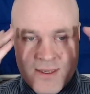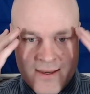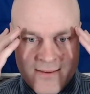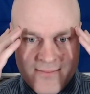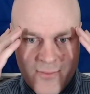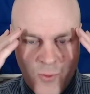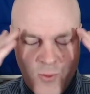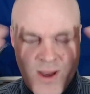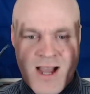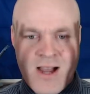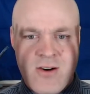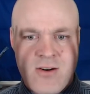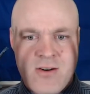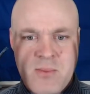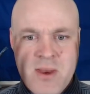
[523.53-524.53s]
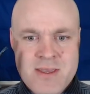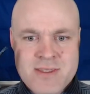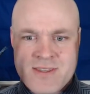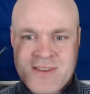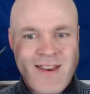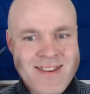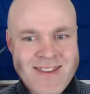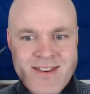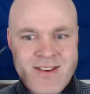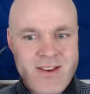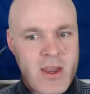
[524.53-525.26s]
wow, am I psychic?